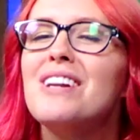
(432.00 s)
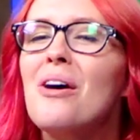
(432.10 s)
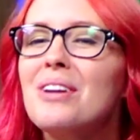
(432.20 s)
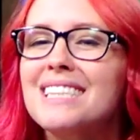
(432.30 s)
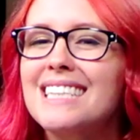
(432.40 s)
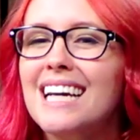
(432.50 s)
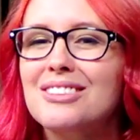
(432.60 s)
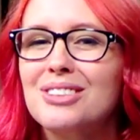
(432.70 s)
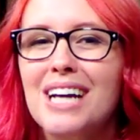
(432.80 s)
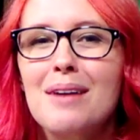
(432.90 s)
notice the
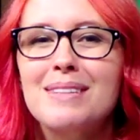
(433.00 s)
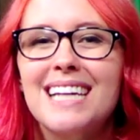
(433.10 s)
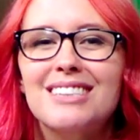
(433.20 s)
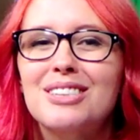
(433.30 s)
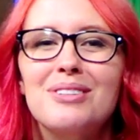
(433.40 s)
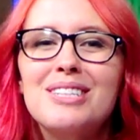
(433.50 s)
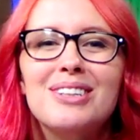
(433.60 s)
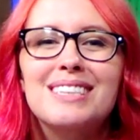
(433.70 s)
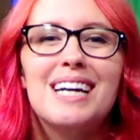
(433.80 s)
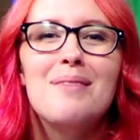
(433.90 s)
extra time Assassin's Creed
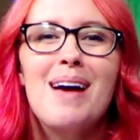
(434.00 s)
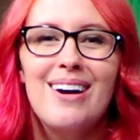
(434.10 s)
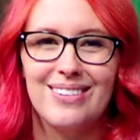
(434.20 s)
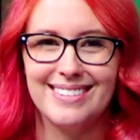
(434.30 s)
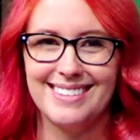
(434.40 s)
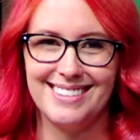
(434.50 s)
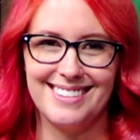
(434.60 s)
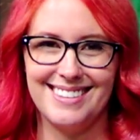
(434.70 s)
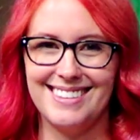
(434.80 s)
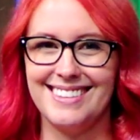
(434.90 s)
took to come out.
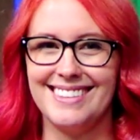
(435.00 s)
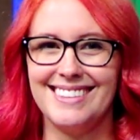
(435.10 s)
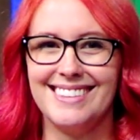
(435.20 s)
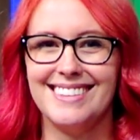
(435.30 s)
Hooray!